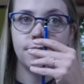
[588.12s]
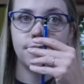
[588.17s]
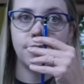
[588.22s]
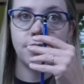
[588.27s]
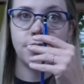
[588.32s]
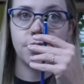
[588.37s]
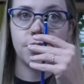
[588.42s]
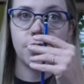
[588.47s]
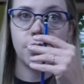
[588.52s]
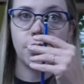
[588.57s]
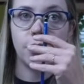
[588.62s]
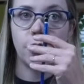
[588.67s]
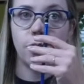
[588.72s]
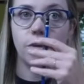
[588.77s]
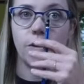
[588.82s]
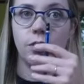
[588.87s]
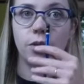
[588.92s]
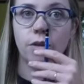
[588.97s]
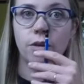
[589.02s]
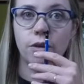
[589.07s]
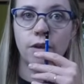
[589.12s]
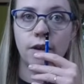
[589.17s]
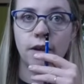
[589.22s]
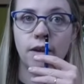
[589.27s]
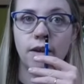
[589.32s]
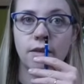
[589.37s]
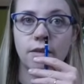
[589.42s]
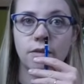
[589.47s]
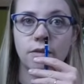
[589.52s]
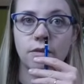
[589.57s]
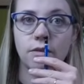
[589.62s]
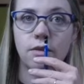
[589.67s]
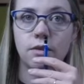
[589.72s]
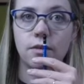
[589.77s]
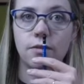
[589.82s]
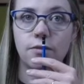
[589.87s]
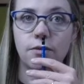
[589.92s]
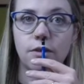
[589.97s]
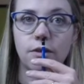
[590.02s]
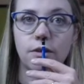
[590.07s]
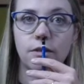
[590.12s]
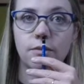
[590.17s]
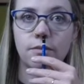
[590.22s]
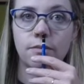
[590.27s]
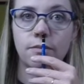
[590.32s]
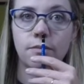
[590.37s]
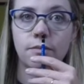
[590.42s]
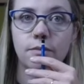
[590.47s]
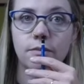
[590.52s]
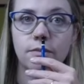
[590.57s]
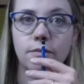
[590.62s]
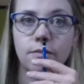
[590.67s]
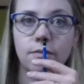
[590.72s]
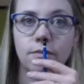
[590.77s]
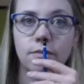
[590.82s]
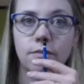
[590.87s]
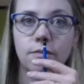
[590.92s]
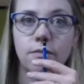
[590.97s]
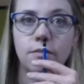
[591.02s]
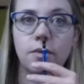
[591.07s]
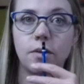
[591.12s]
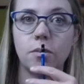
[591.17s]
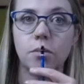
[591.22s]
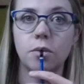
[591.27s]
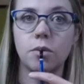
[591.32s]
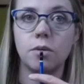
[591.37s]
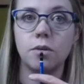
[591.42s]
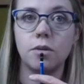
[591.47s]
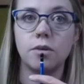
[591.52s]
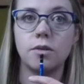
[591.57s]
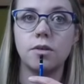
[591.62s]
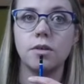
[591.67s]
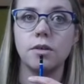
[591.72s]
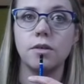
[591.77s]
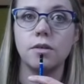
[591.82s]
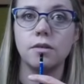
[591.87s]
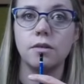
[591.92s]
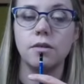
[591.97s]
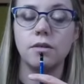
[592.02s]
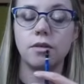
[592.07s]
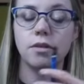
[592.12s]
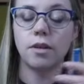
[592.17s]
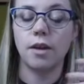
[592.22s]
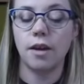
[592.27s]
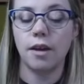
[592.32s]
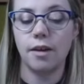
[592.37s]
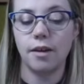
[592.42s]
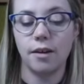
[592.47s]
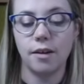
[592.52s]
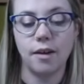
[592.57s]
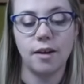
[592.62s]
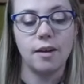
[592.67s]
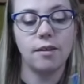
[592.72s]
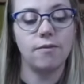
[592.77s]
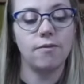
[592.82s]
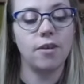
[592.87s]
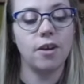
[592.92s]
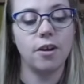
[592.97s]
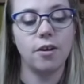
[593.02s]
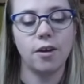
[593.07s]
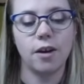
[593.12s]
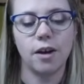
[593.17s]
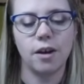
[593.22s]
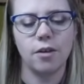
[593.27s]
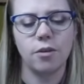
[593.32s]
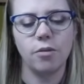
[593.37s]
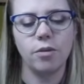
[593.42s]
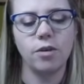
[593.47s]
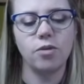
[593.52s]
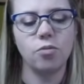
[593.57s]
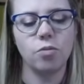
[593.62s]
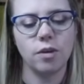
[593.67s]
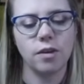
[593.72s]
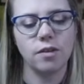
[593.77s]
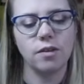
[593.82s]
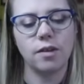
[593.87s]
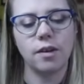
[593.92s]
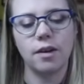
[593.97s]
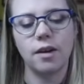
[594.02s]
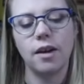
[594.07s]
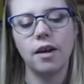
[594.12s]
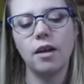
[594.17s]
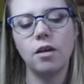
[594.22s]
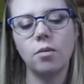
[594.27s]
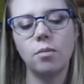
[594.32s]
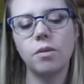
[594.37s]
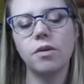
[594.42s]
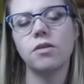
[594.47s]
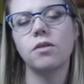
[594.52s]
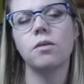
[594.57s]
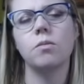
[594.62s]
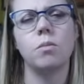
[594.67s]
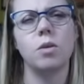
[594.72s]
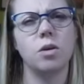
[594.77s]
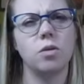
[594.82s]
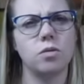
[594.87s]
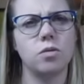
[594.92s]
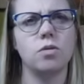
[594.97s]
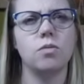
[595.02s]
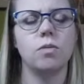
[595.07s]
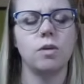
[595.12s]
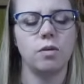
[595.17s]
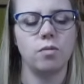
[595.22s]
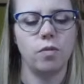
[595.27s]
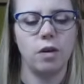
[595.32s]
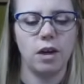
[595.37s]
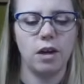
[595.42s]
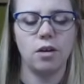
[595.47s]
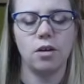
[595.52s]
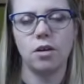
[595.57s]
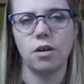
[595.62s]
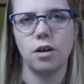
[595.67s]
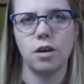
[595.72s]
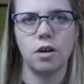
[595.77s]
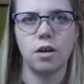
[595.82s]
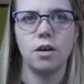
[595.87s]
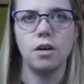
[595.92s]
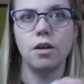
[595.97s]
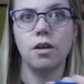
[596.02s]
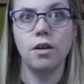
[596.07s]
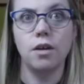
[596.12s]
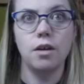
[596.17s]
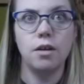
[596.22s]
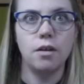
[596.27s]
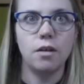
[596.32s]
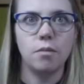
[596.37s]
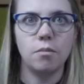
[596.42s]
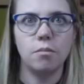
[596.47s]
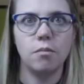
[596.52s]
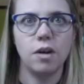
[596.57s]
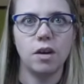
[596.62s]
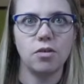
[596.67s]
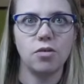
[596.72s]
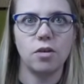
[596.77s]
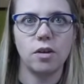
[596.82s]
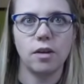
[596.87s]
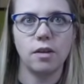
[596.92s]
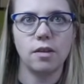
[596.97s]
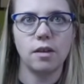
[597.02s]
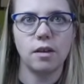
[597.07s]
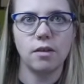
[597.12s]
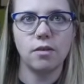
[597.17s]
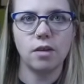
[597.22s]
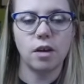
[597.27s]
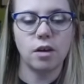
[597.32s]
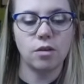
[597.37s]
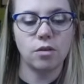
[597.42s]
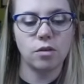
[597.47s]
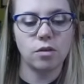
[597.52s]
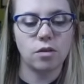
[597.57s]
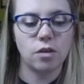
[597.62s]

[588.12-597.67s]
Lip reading: So we're looking at those different proportions and kind of figuring out which one's going to help us the most when we are measuring things out.